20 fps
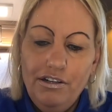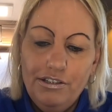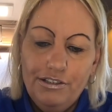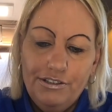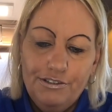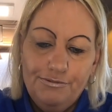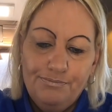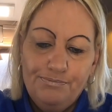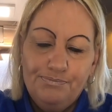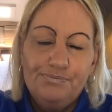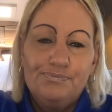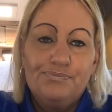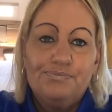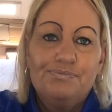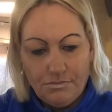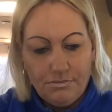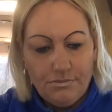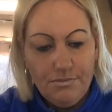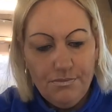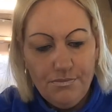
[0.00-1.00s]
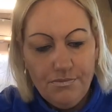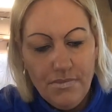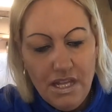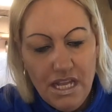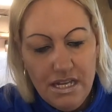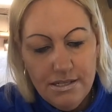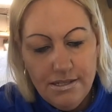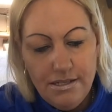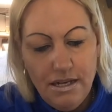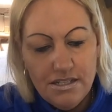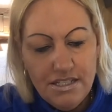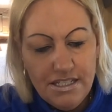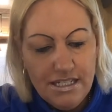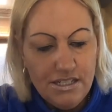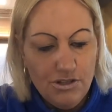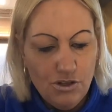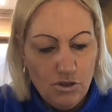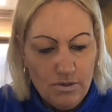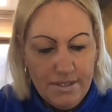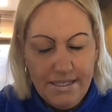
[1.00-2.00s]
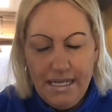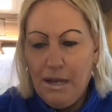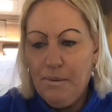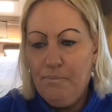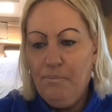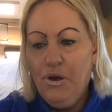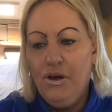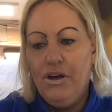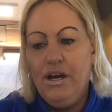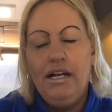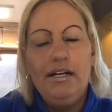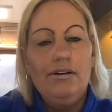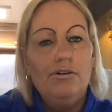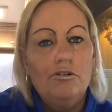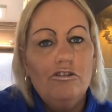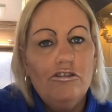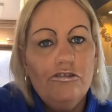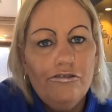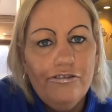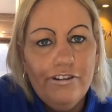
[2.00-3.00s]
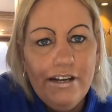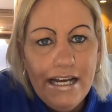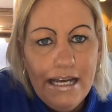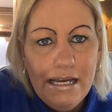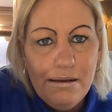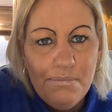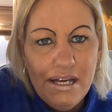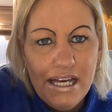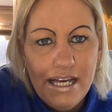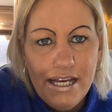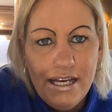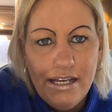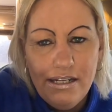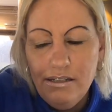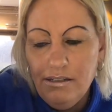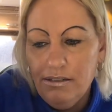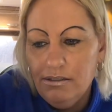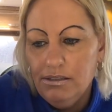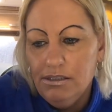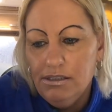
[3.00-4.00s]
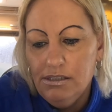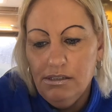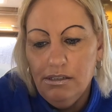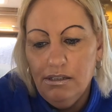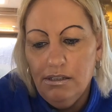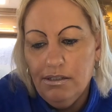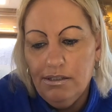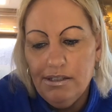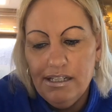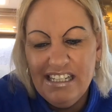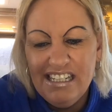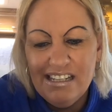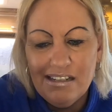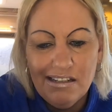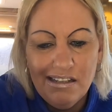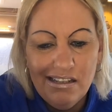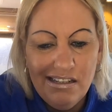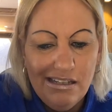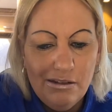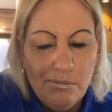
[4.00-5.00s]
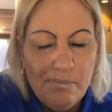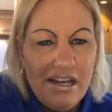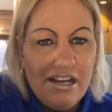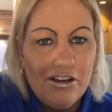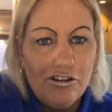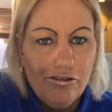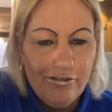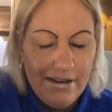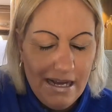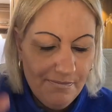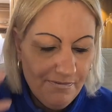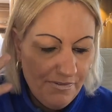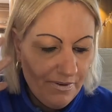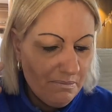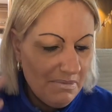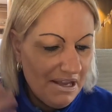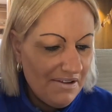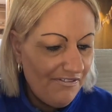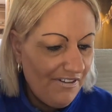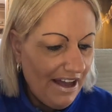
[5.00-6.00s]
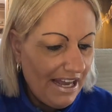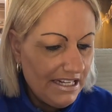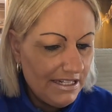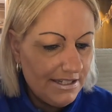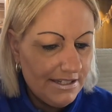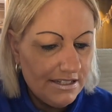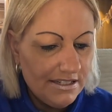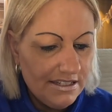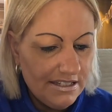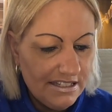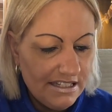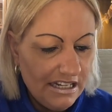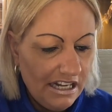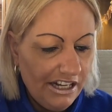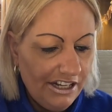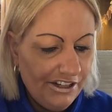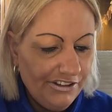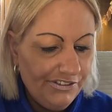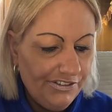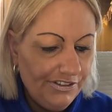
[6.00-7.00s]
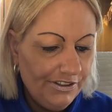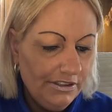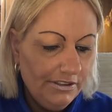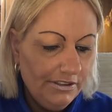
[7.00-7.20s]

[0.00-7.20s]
So I did also put a little cream in. Need a little bit of cream for me face and stuff.